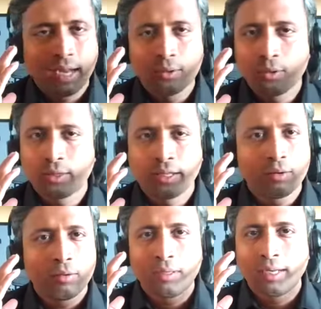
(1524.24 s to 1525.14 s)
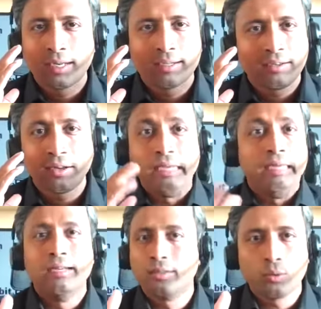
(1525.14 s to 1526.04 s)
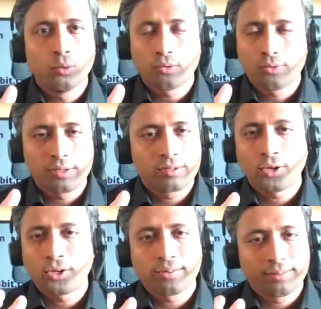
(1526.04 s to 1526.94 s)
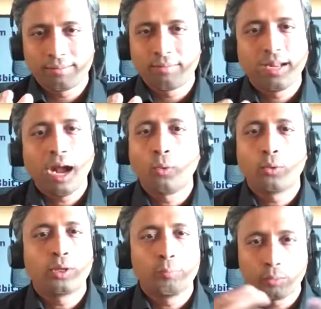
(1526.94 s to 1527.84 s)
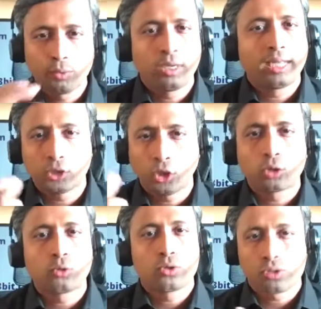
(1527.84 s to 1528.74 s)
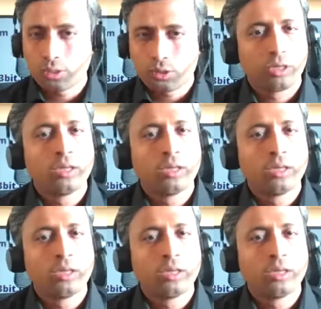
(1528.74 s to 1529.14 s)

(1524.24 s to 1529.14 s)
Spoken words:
I don't know, there will be like trillion courses on how to improve, like short courses on